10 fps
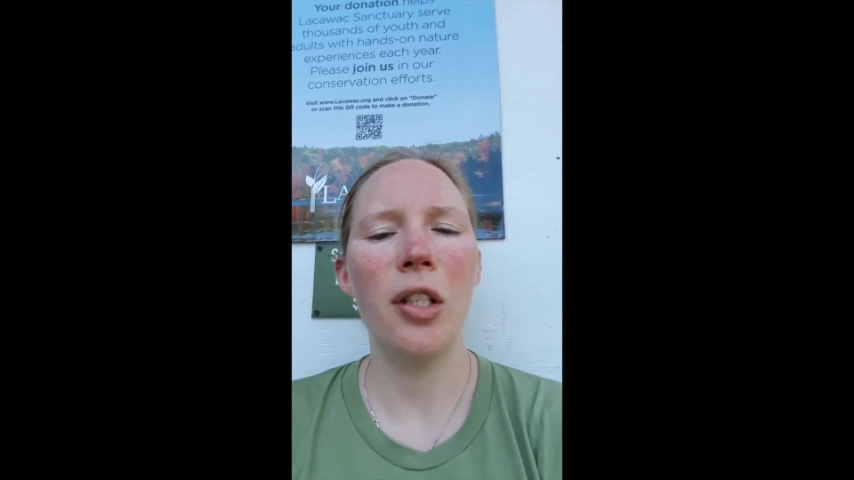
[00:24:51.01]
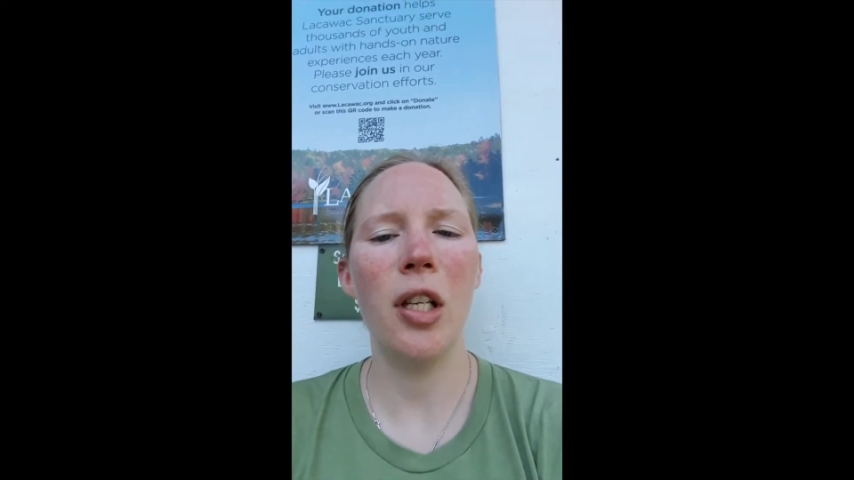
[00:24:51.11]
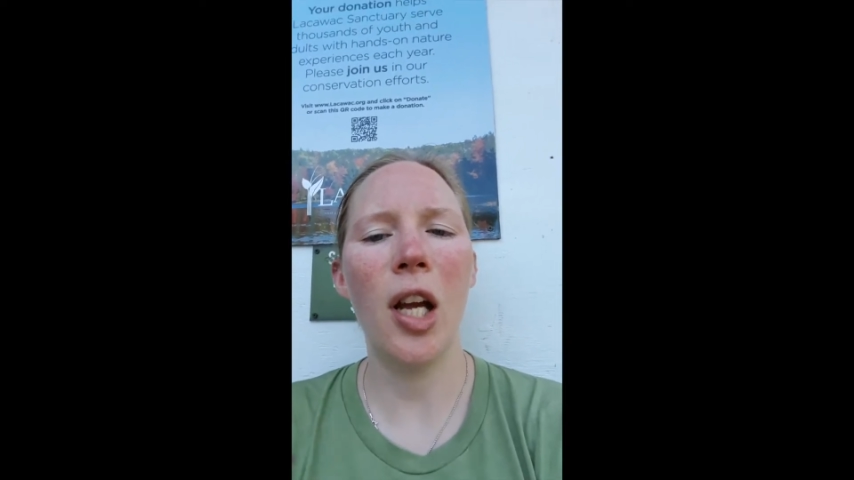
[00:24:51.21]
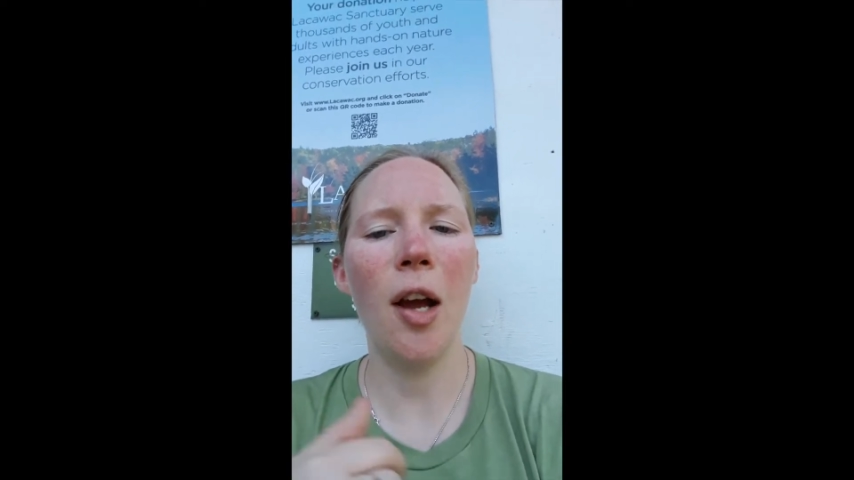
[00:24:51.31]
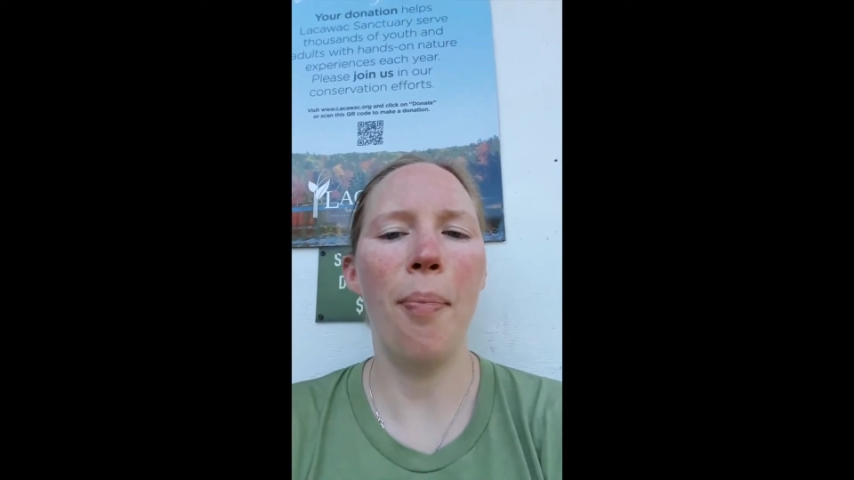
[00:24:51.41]

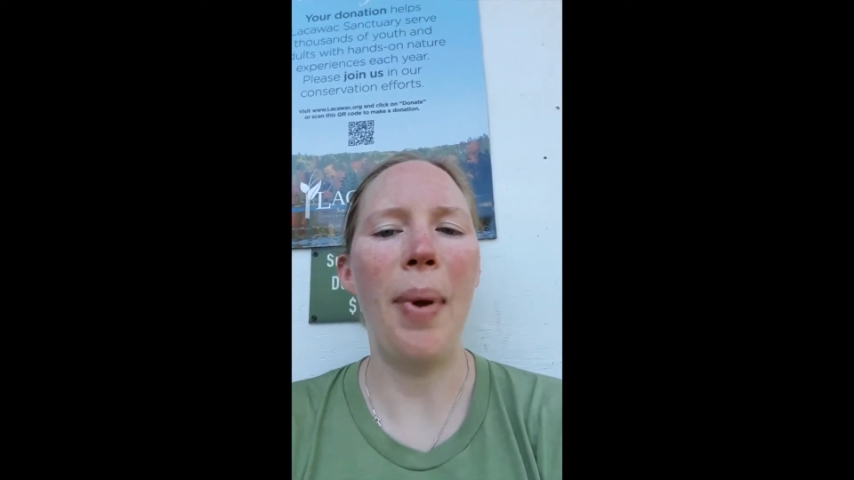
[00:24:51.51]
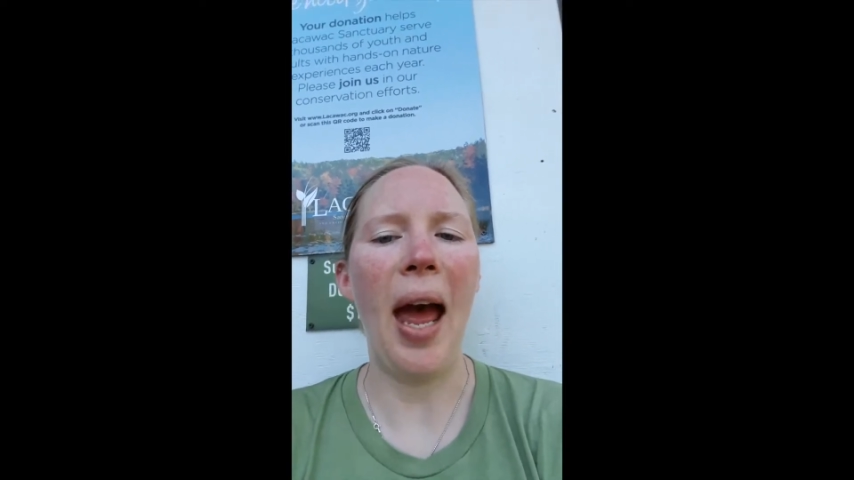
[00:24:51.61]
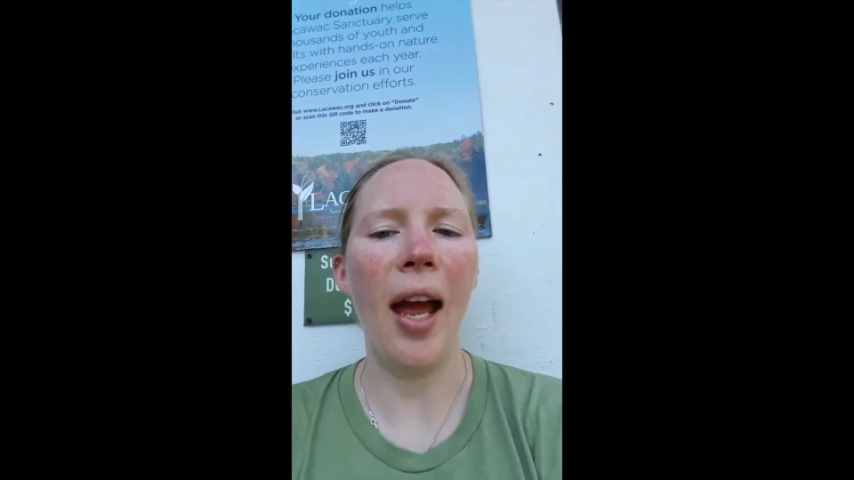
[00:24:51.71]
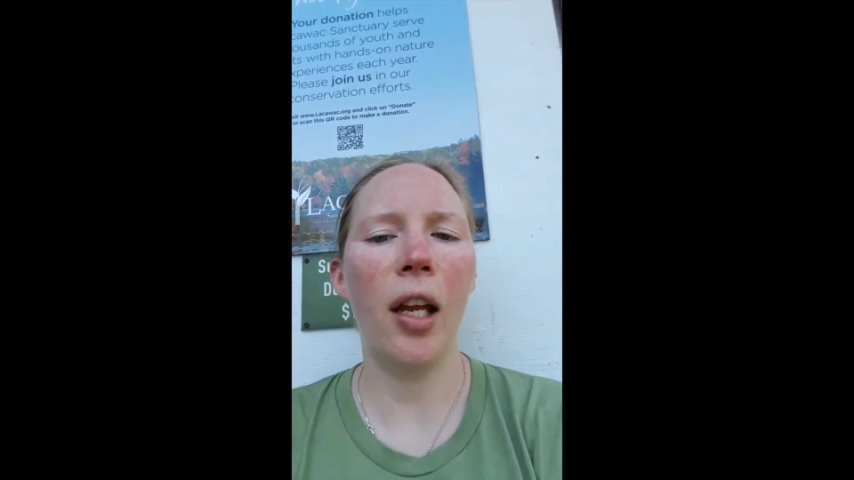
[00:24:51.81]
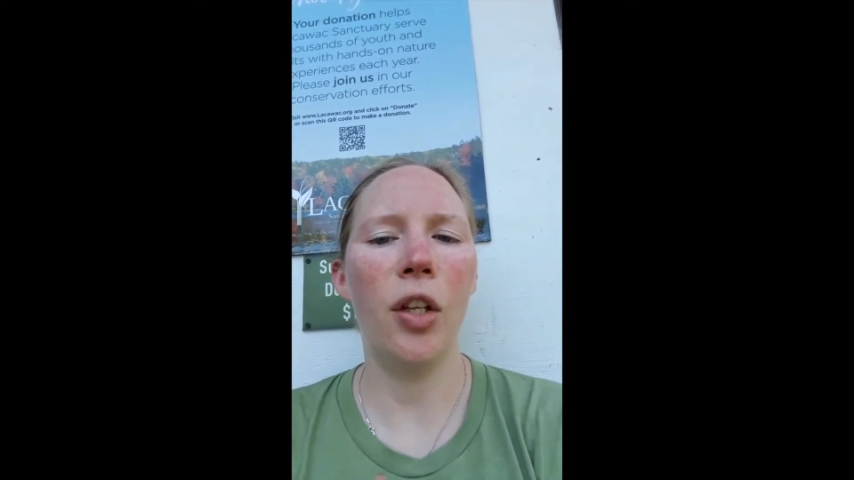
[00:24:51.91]
to come
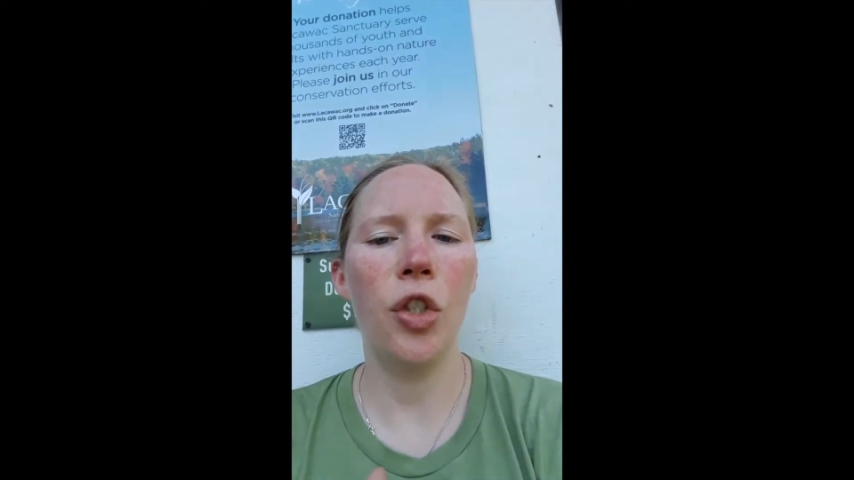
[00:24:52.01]
back